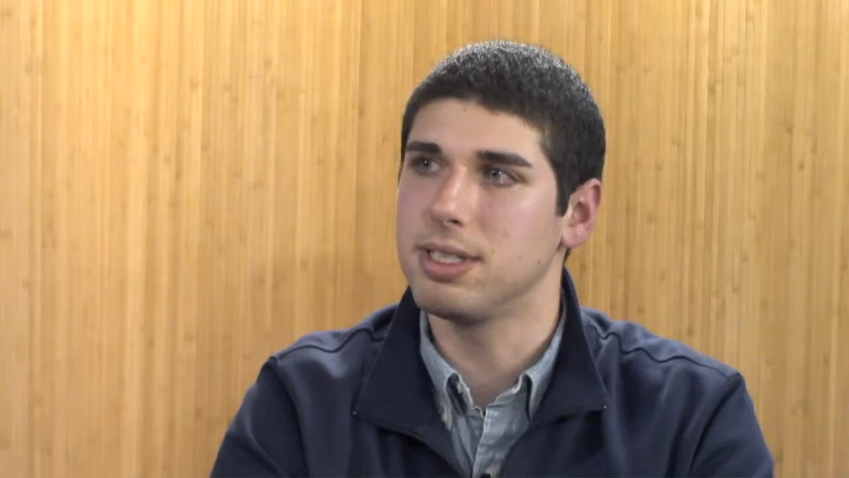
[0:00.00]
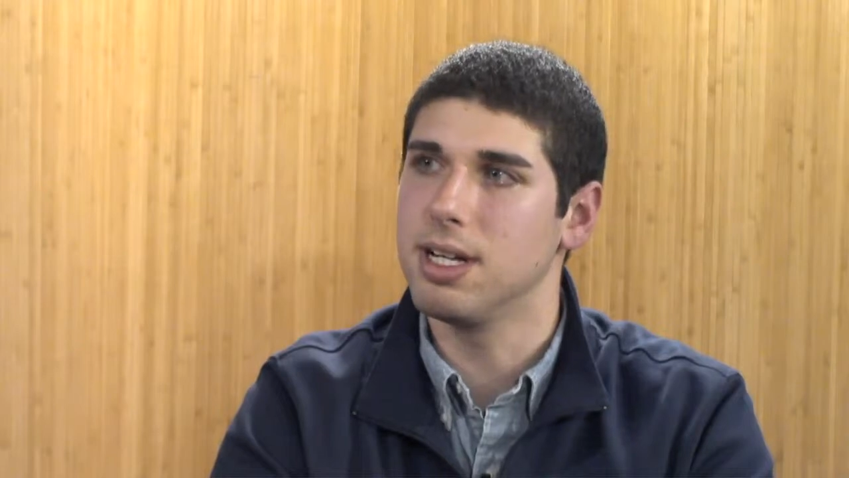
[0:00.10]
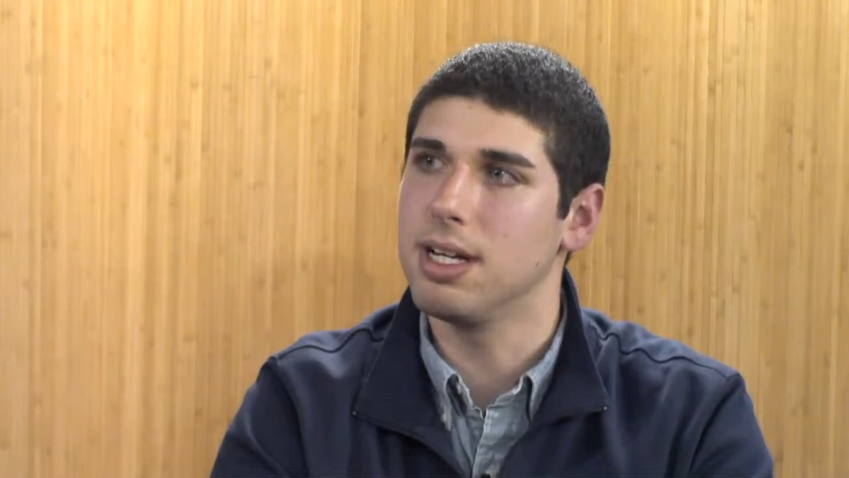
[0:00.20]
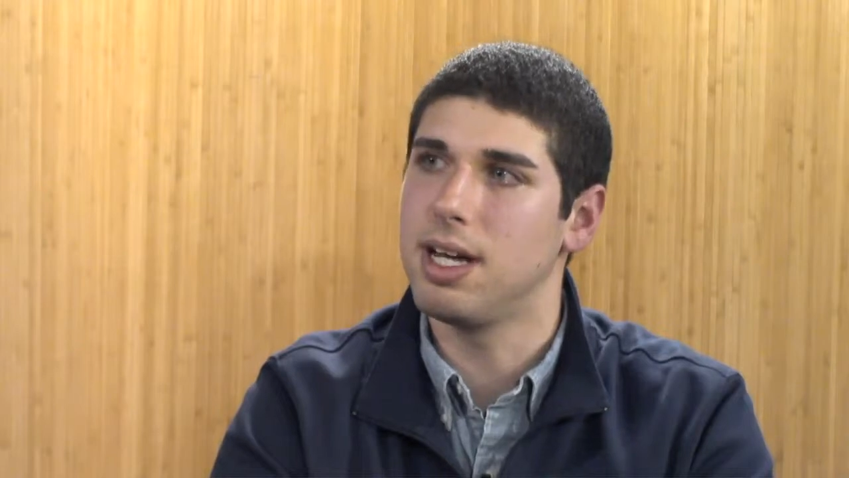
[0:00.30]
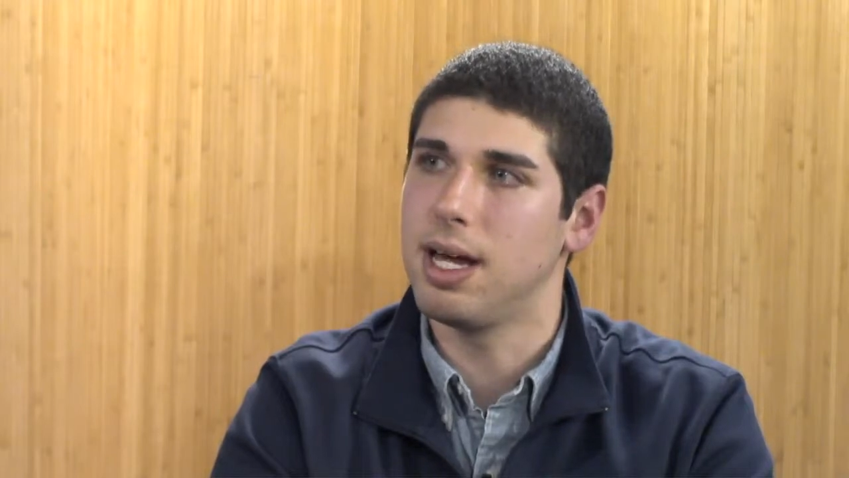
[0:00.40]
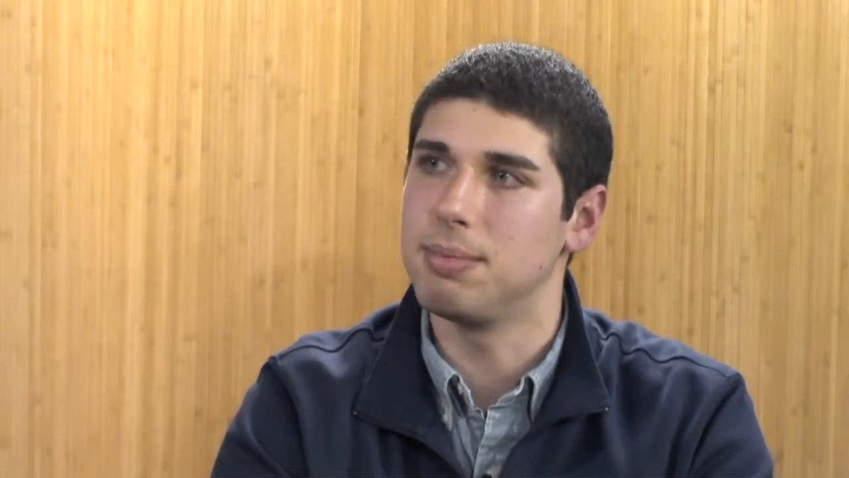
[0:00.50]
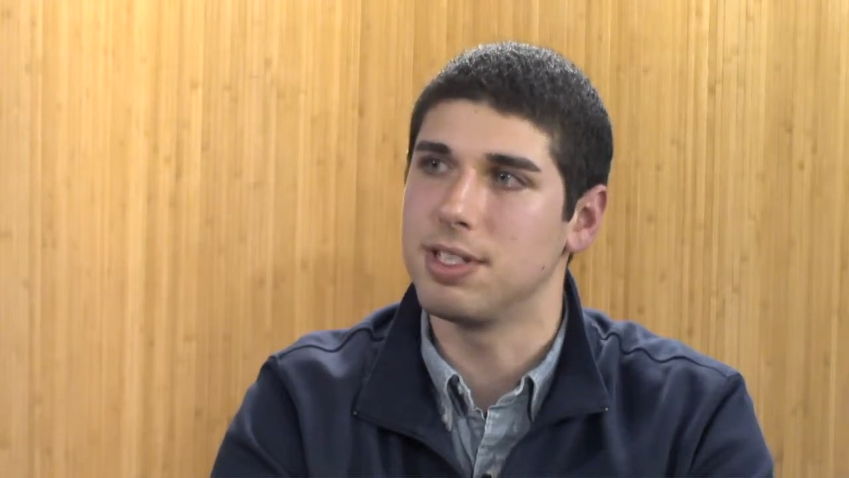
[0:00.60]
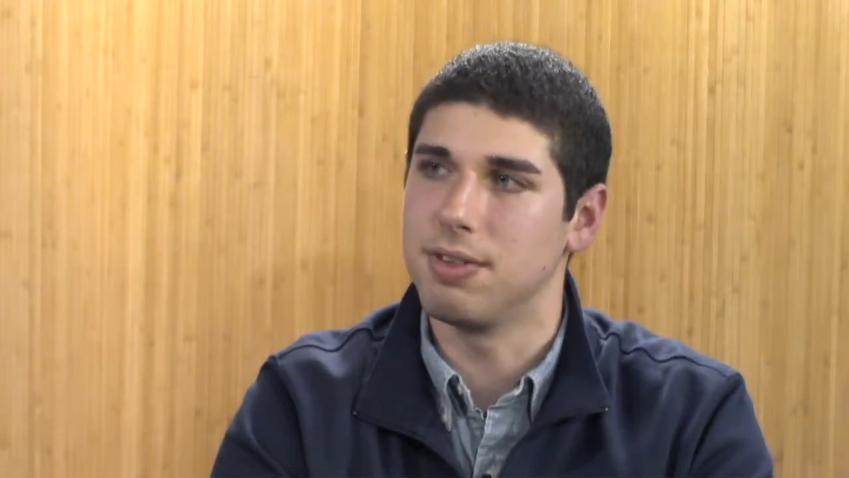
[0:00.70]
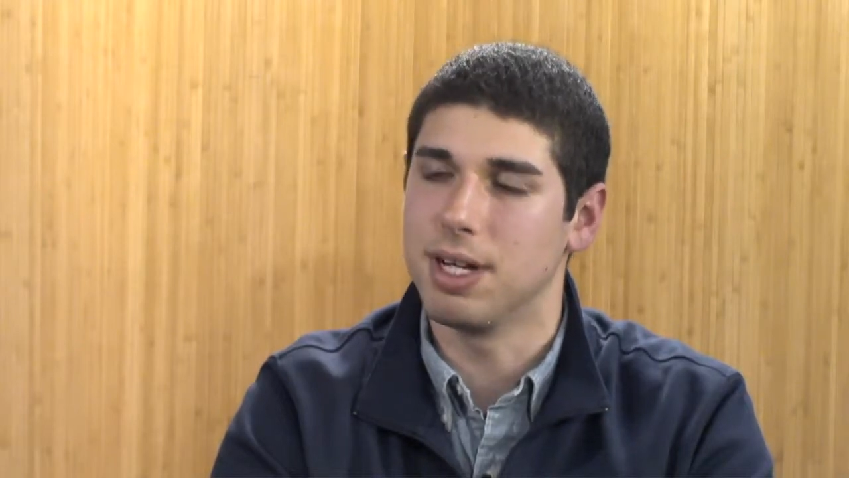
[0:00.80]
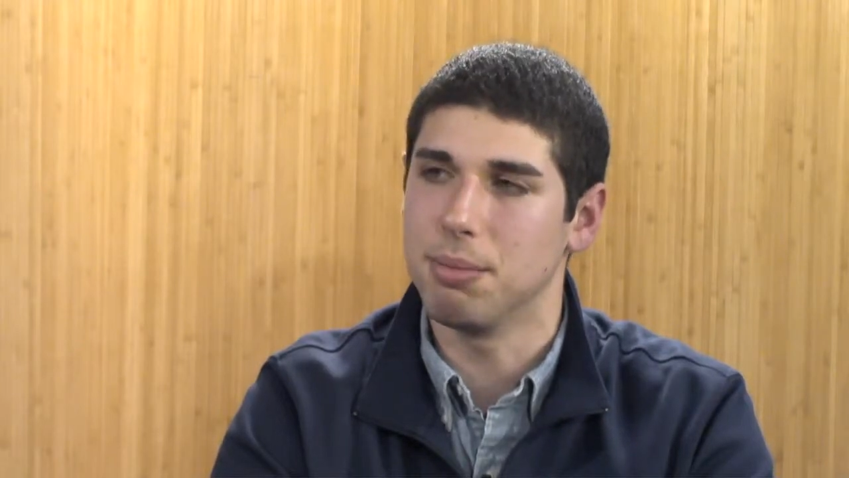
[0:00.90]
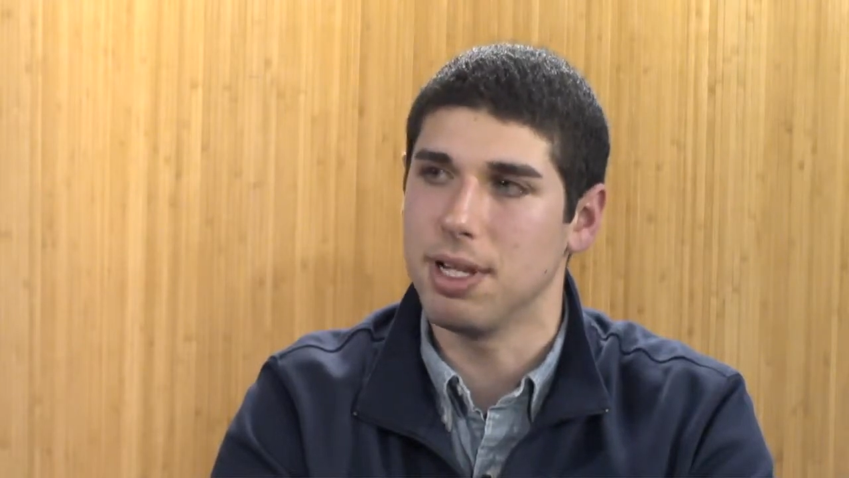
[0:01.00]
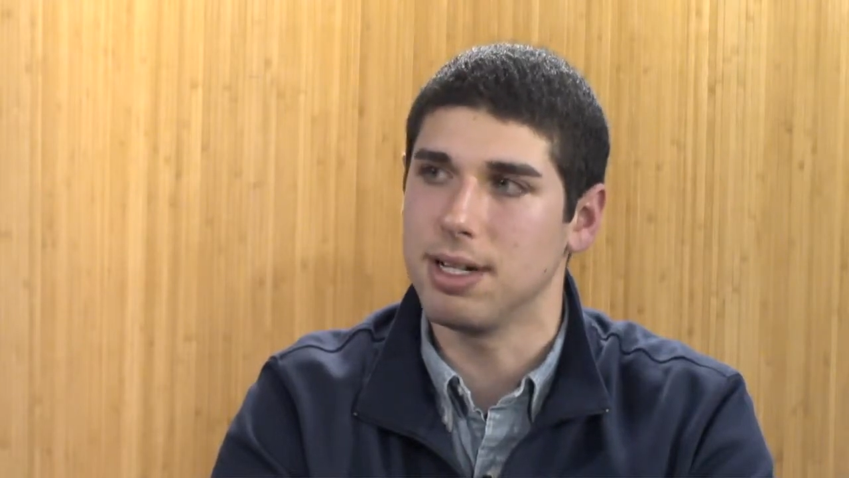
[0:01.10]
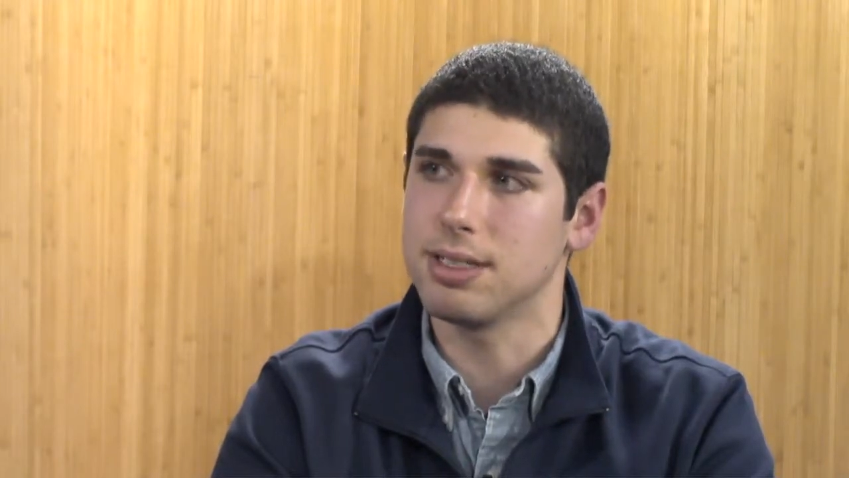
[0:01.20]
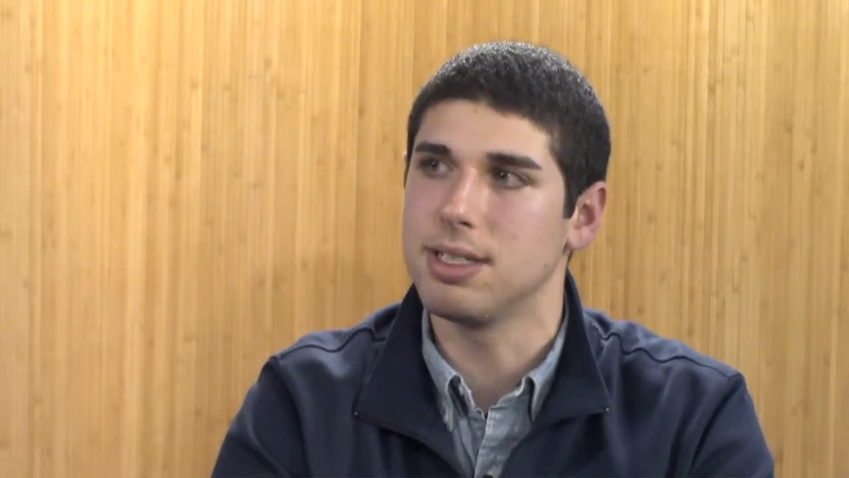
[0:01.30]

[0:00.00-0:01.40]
MTV Unplugged.